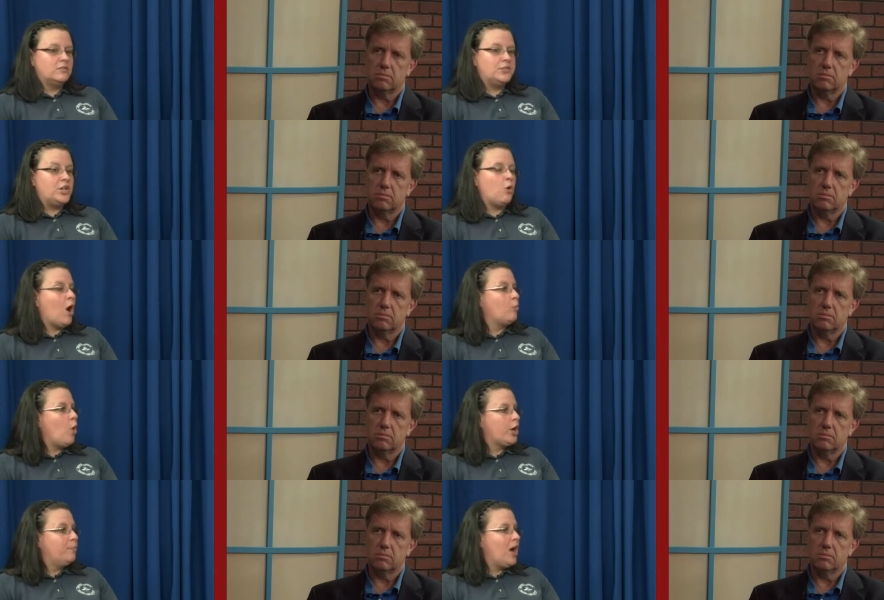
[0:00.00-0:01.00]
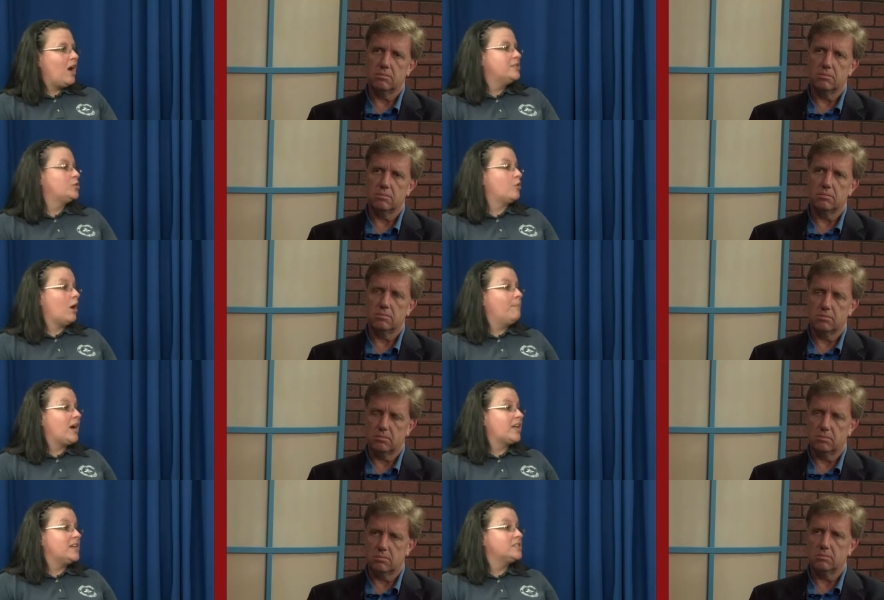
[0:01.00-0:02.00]
Speaker 1: you know our water pots or our
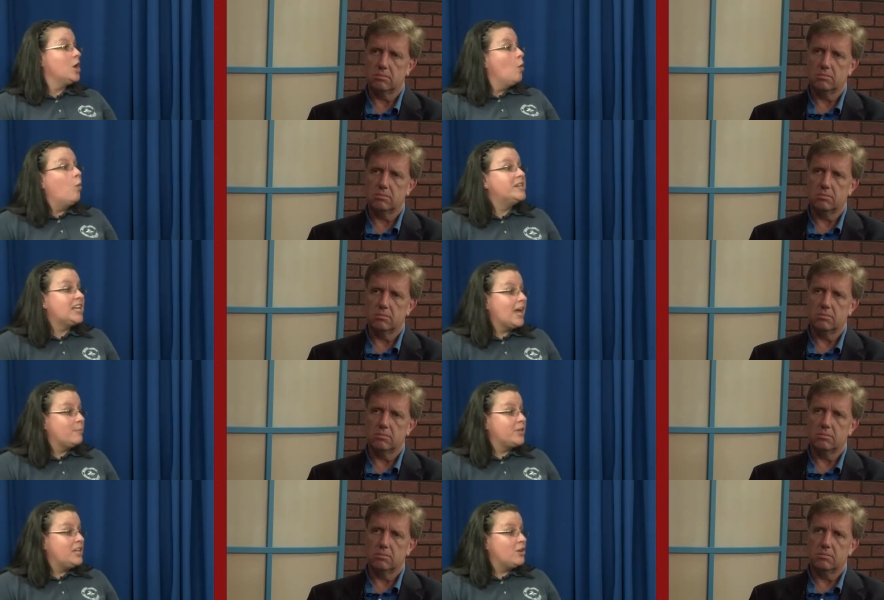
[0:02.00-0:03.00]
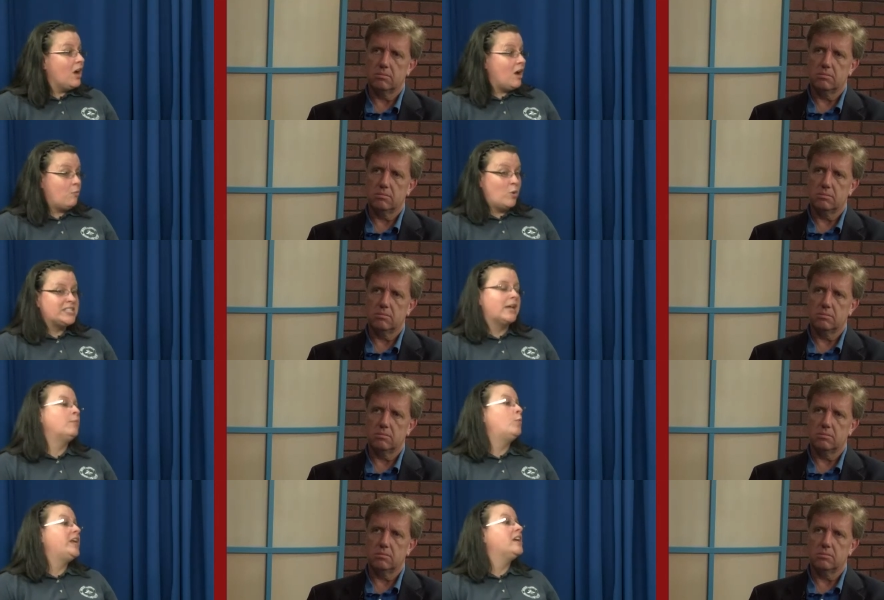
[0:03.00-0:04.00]
buckets one time a year, uh, one time a
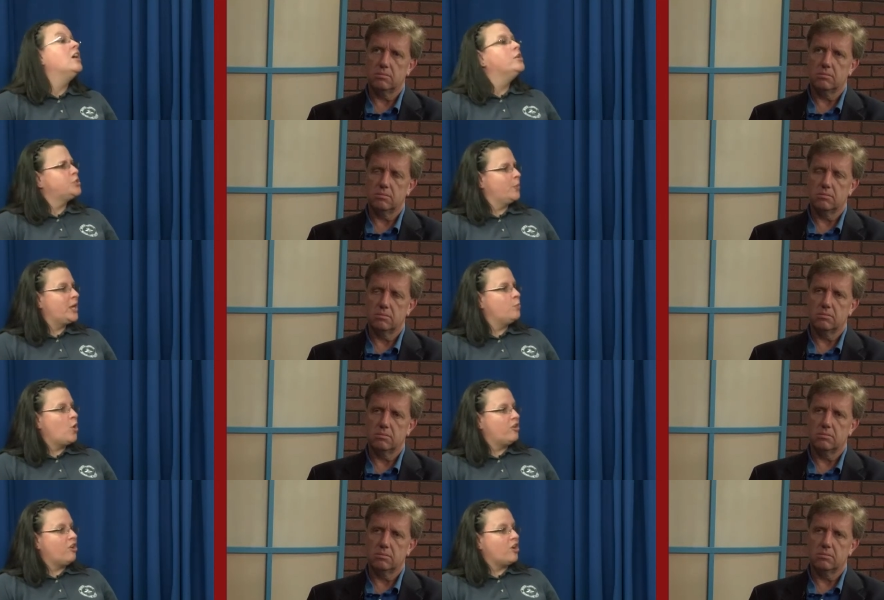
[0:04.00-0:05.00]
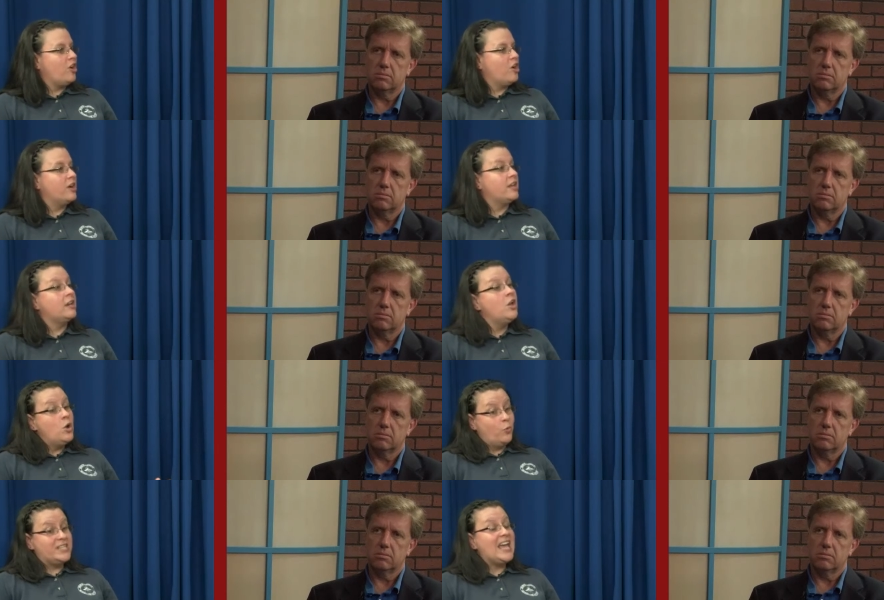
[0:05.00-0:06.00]
week, so we can water our garden.
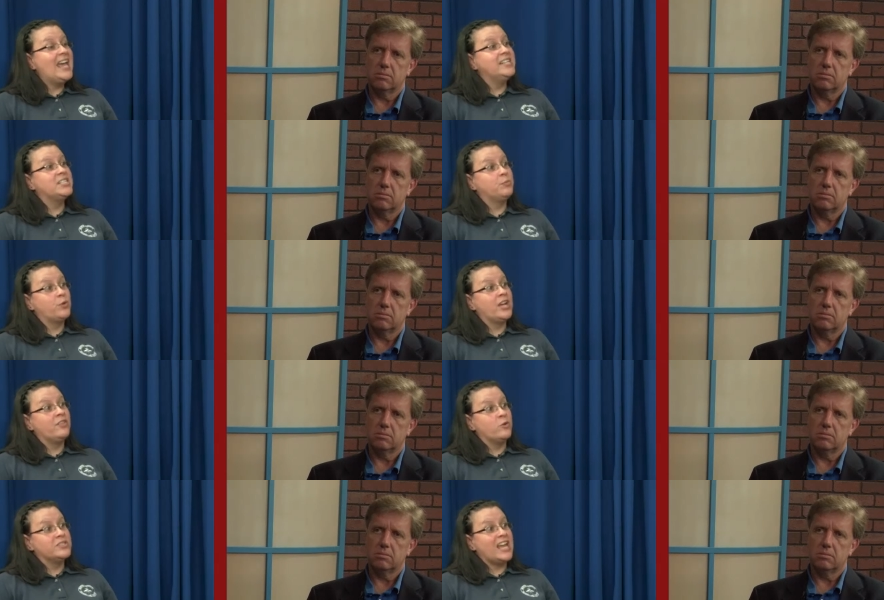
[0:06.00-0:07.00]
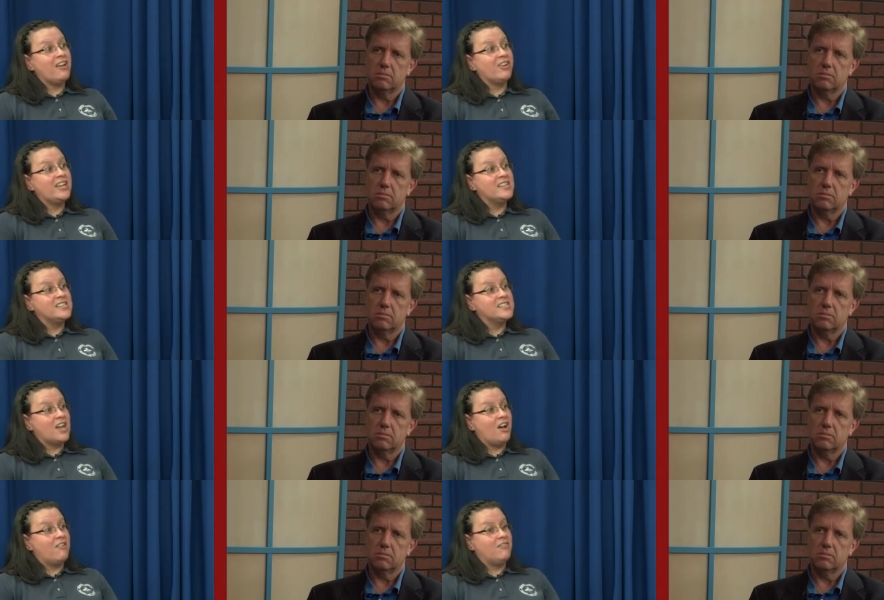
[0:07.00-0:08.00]
We tend to bring those areas
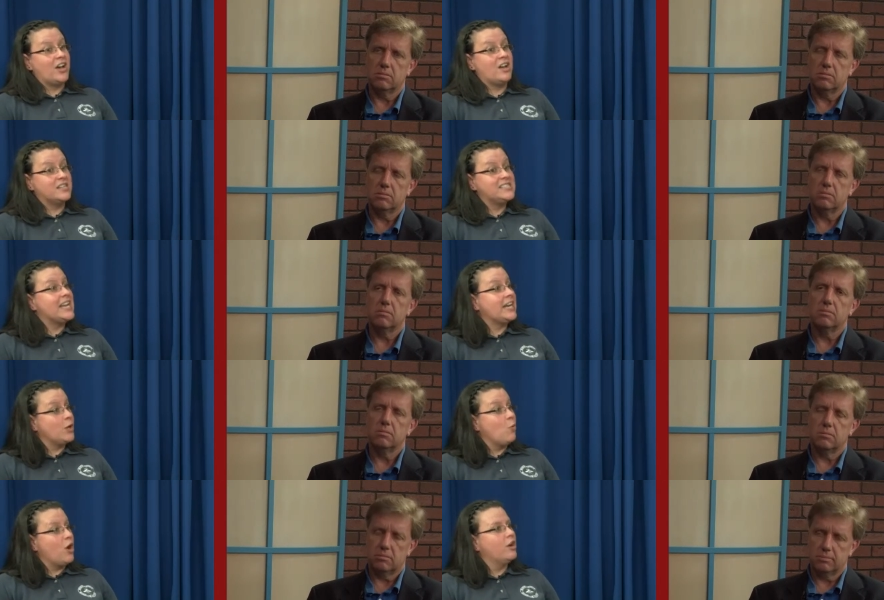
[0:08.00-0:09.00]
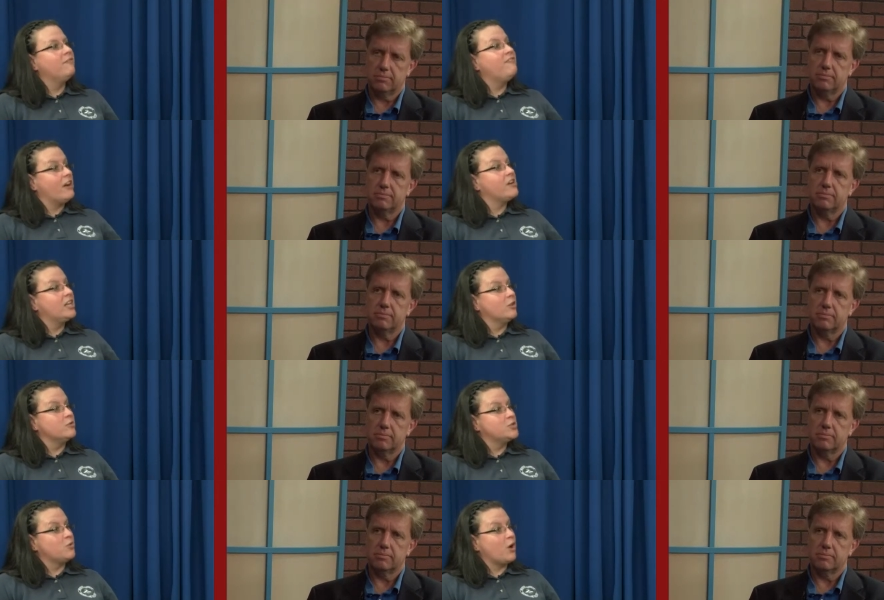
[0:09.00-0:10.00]
of uh, standing water very close
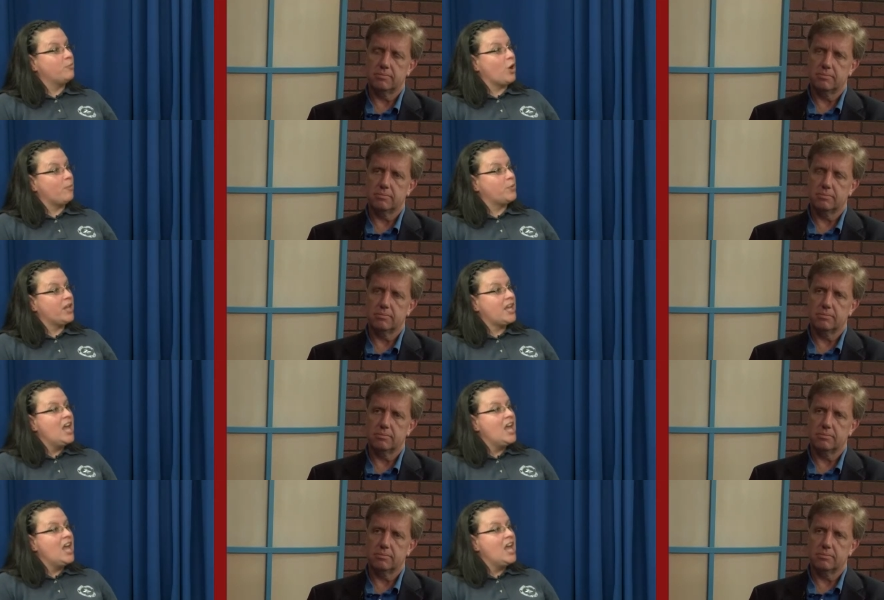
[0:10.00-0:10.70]
to our property,